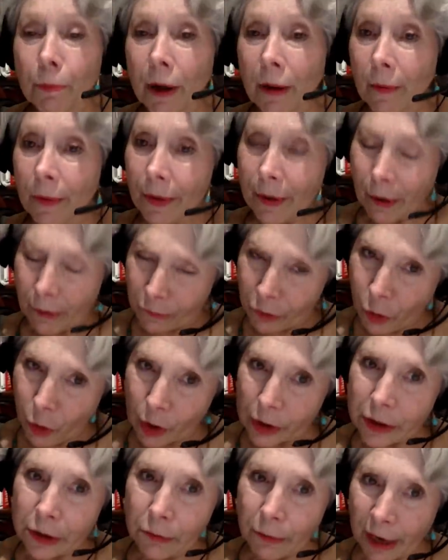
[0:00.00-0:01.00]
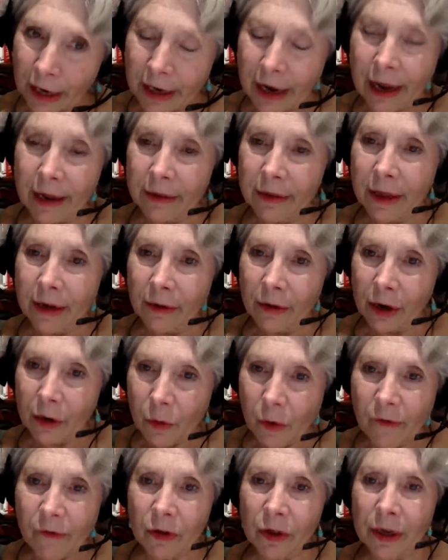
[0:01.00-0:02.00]
but of course, men had their
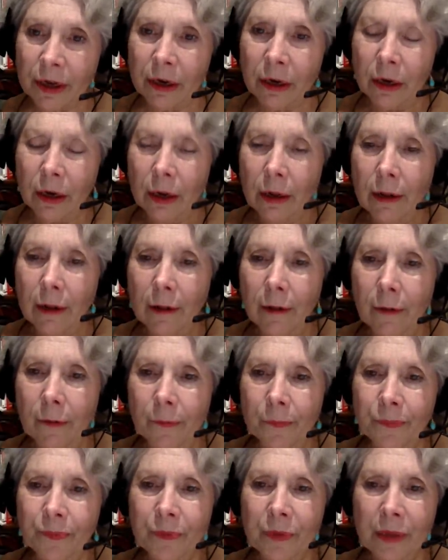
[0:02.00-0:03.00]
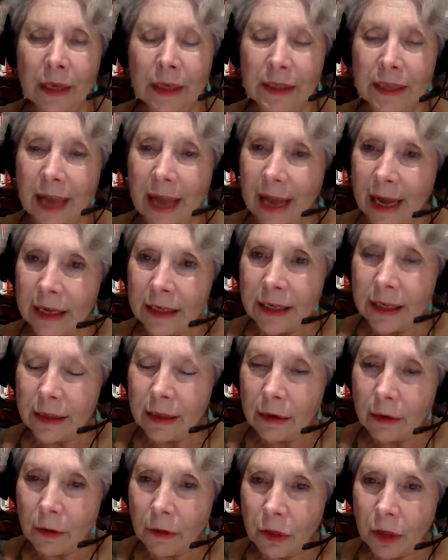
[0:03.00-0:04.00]
equivalent. There's a handy
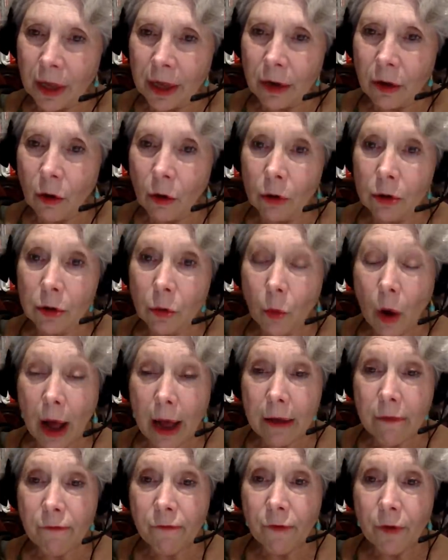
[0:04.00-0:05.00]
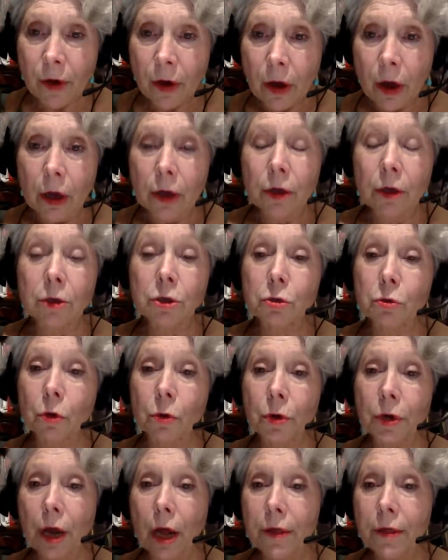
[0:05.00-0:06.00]
little thing called a wife. You
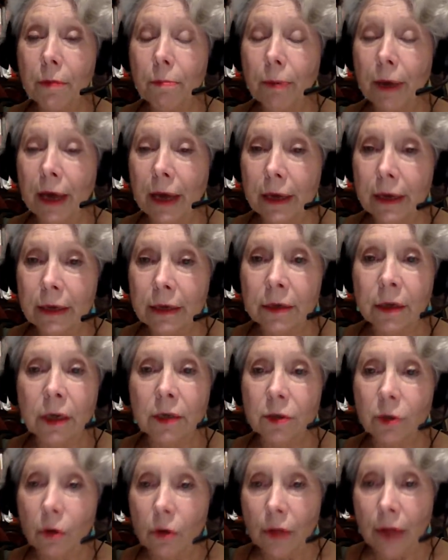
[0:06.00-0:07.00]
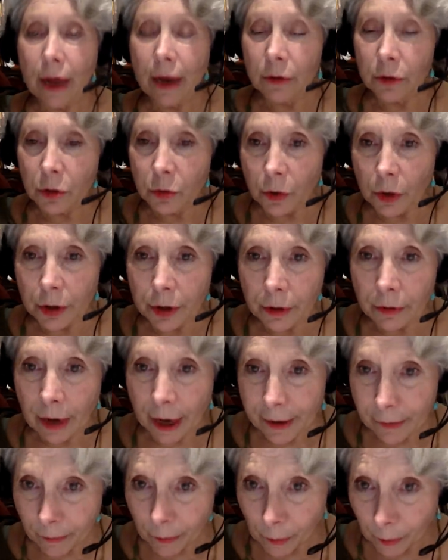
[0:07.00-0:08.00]
screw it on the bed, it does all the housework,
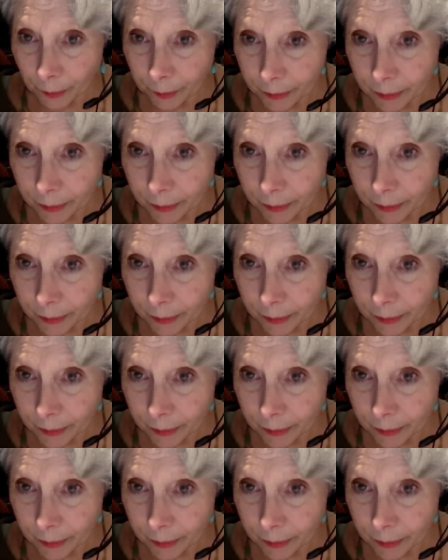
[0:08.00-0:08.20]
right?